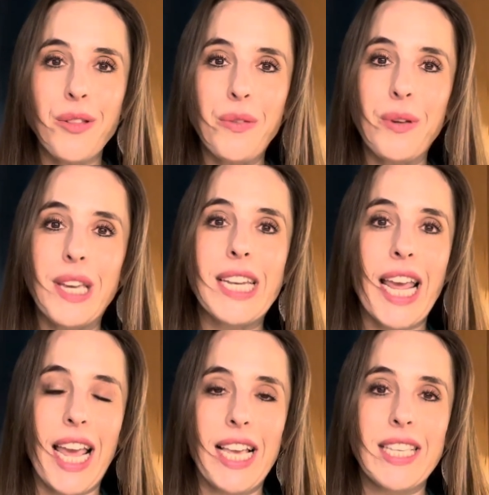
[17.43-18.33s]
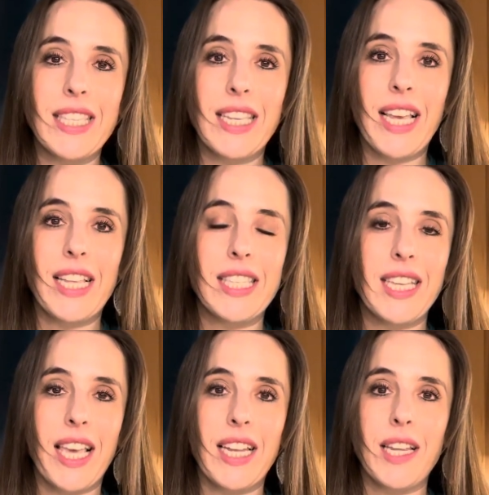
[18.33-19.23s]
three days in
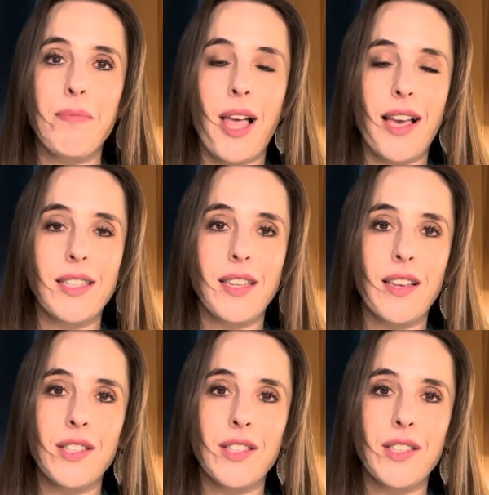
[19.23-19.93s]
Scandia Plaza,